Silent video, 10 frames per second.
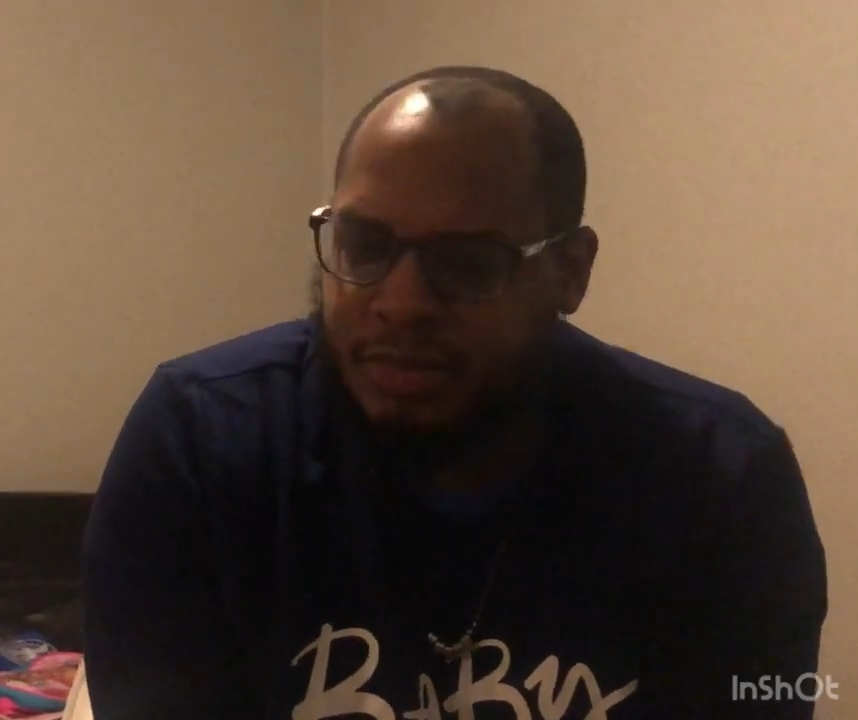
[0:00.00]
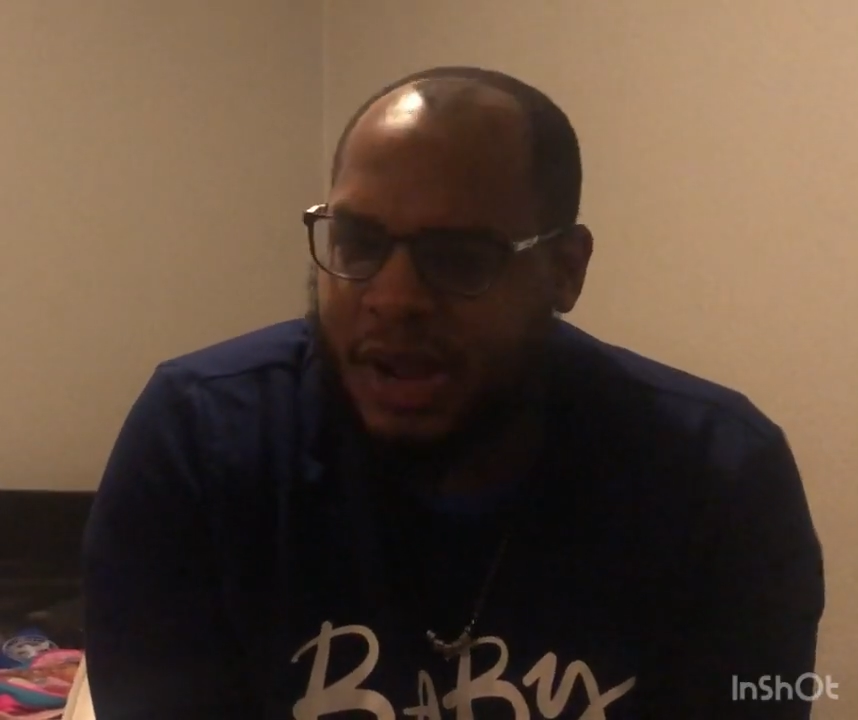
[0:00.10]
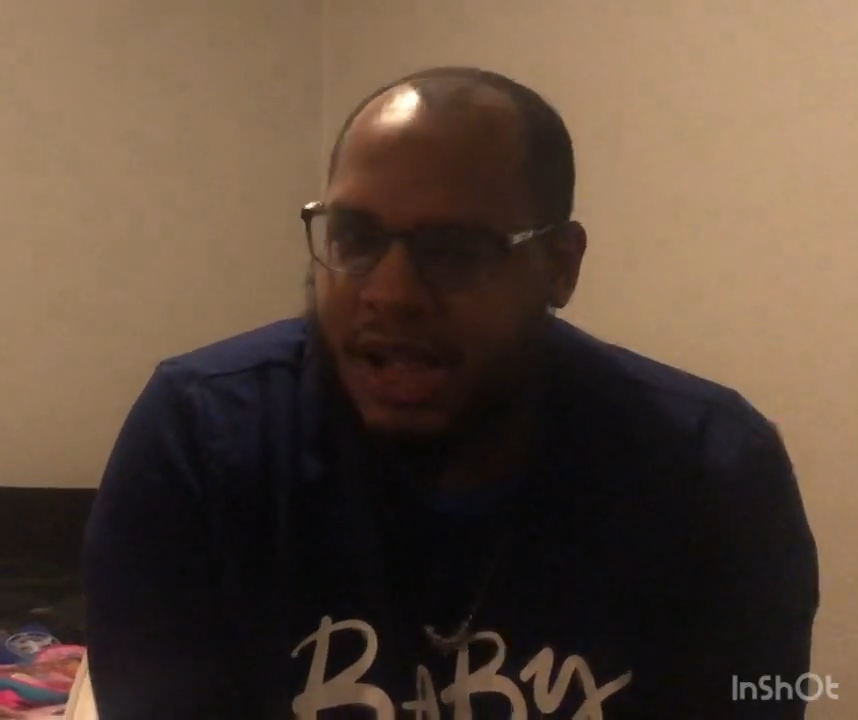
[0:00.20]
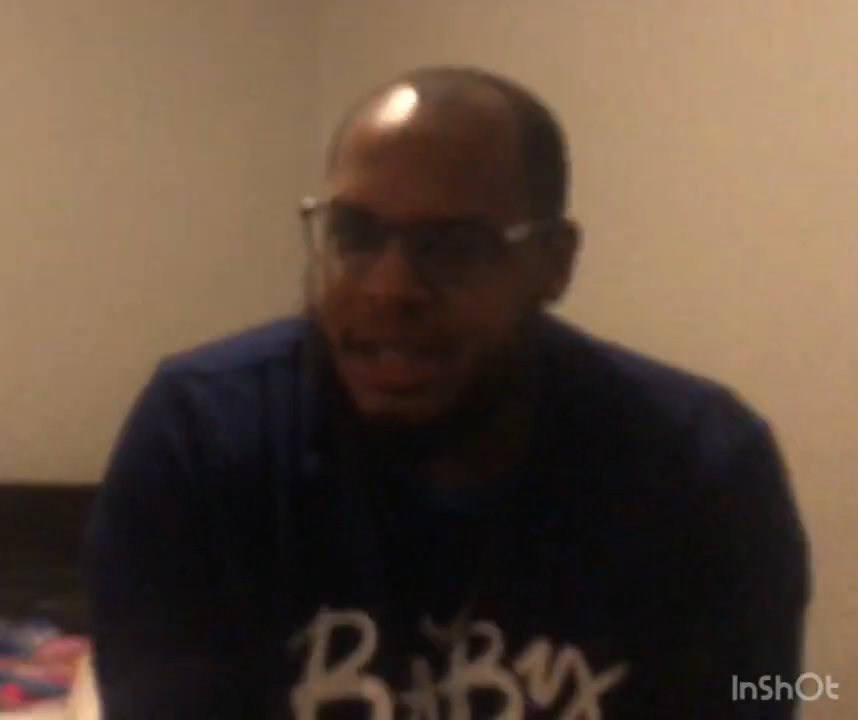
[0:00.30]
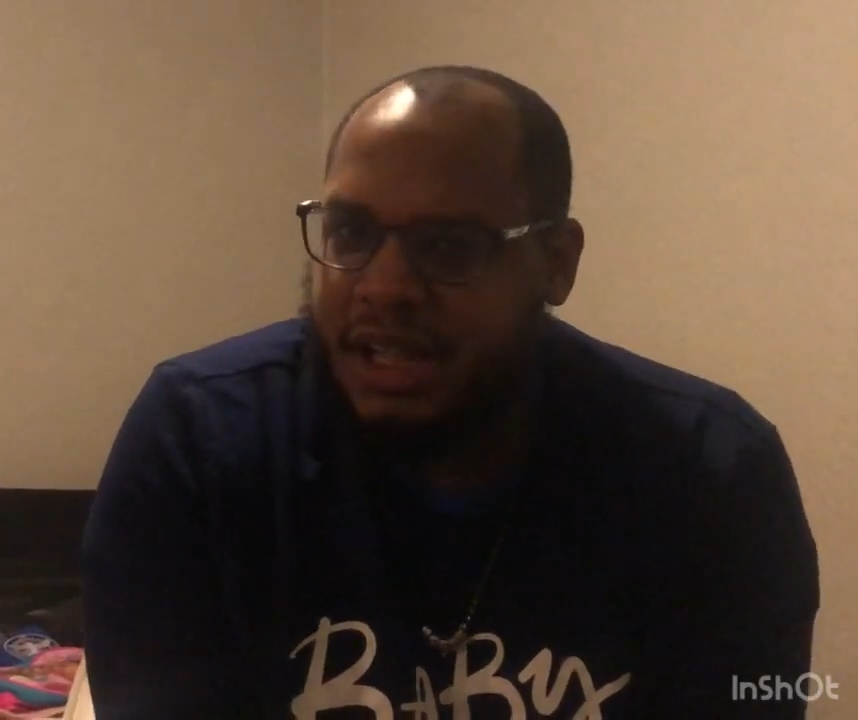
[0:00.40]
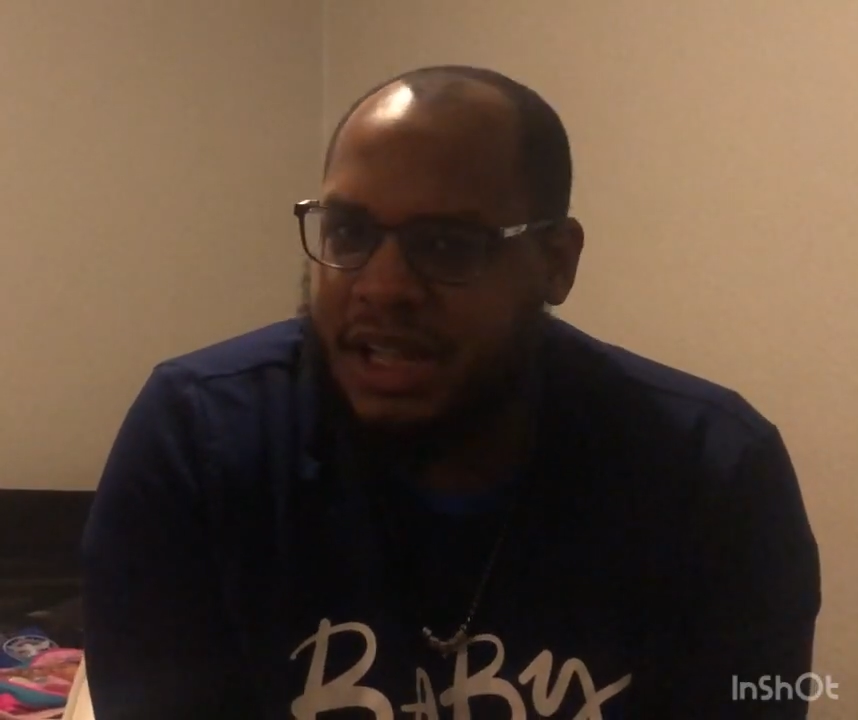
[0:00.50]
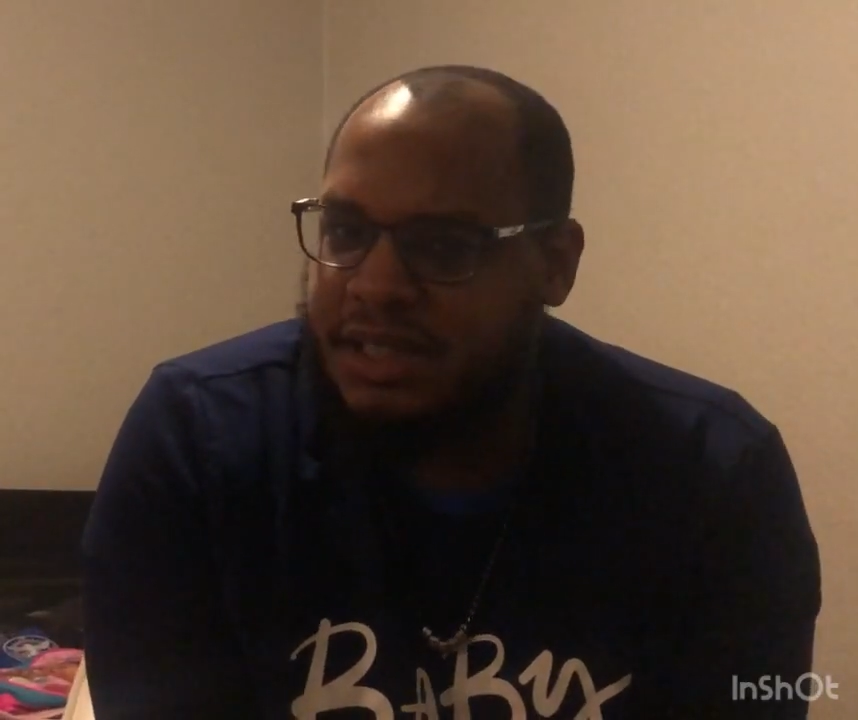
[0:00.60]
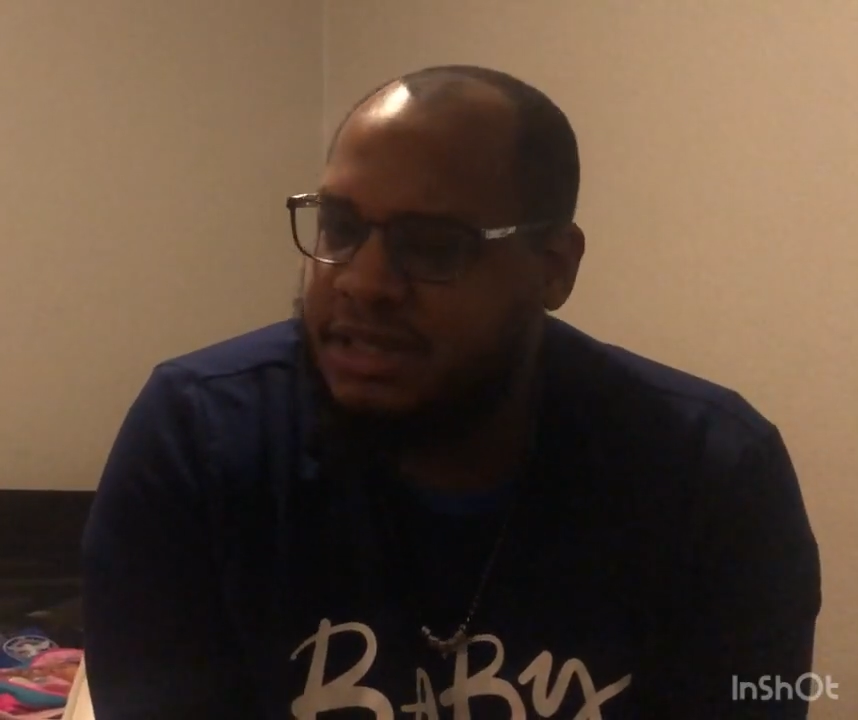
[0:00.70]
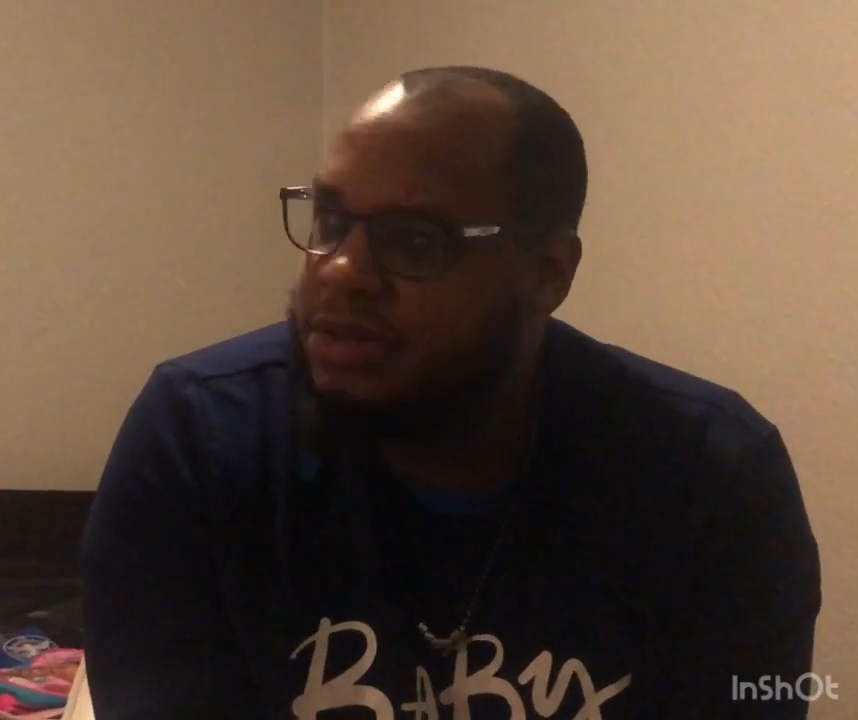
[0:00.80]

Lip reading: podcast